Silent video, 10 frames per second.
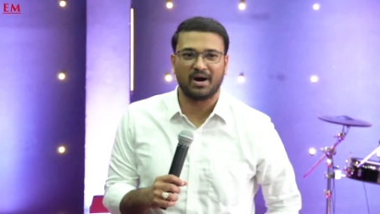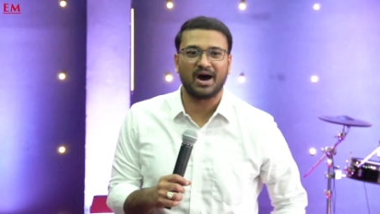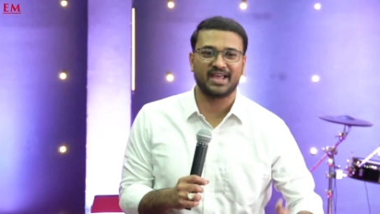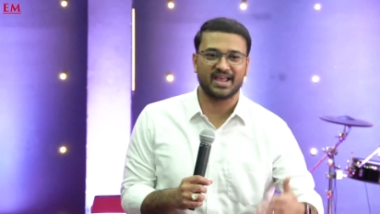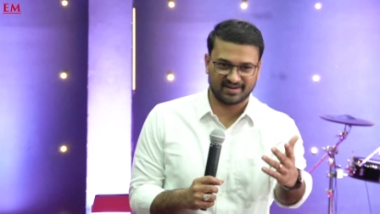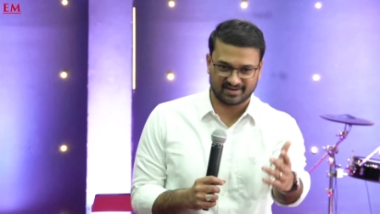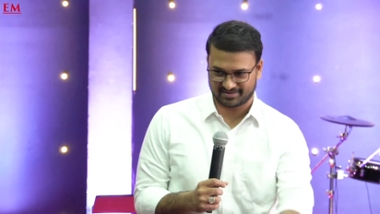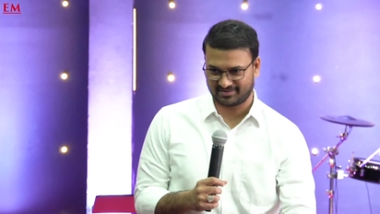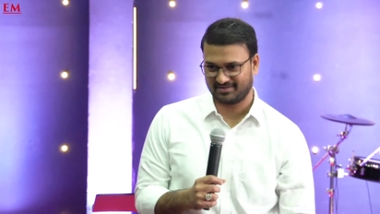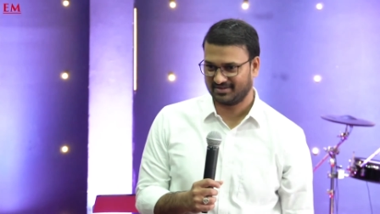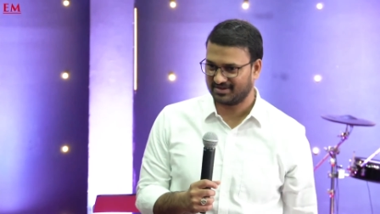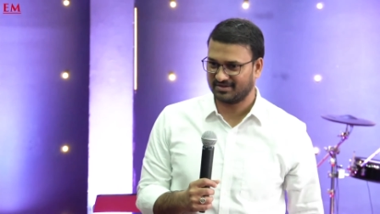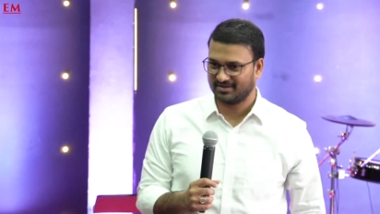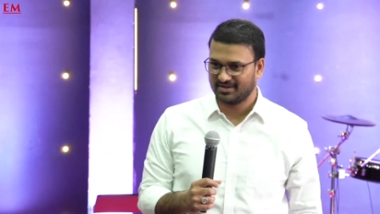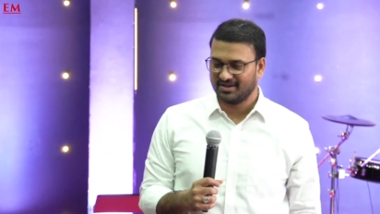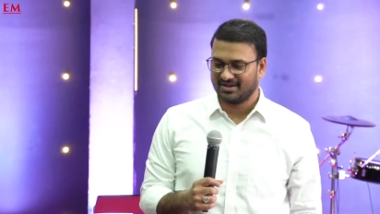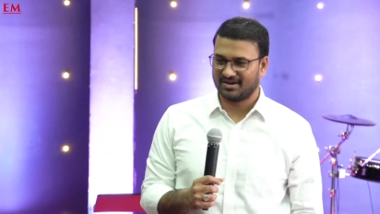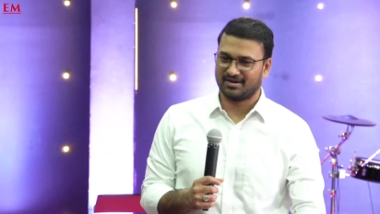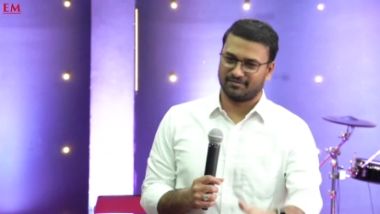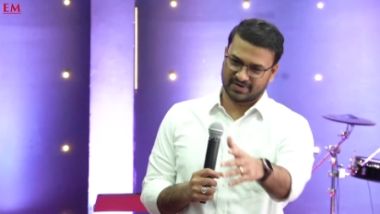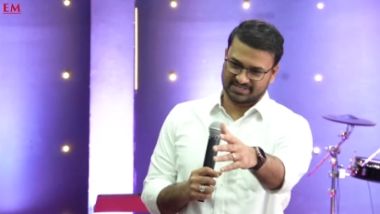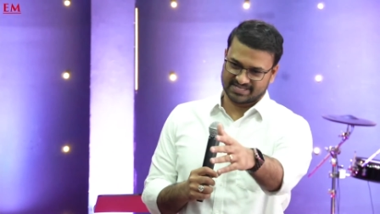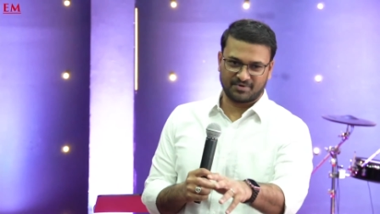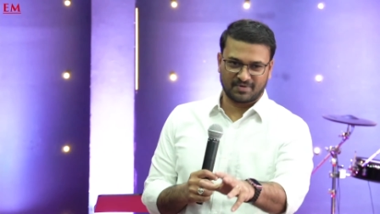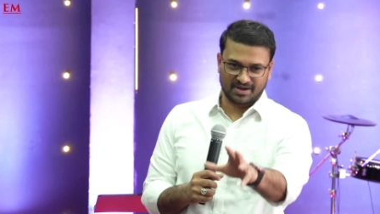bargain, yeah. Uh, for example,